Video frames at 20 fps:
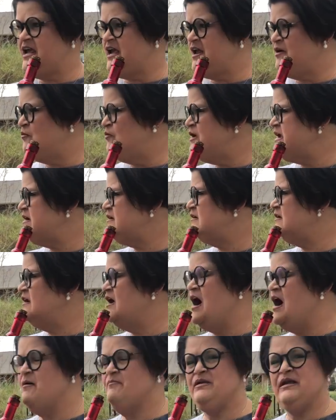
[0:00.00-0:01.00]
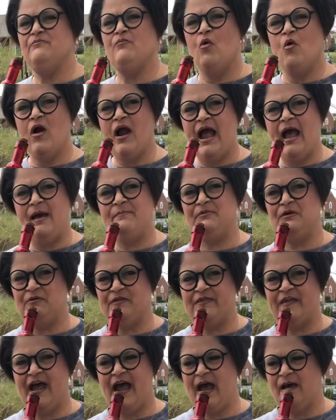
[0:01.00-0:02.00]
and we could not be more happy
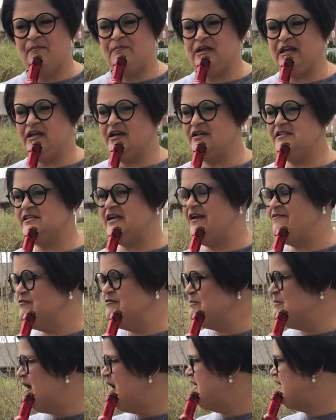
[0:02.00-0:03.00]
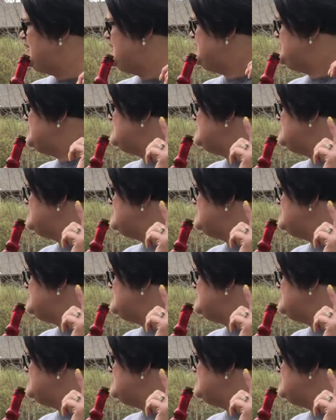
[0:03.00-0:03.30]
with that because everybody can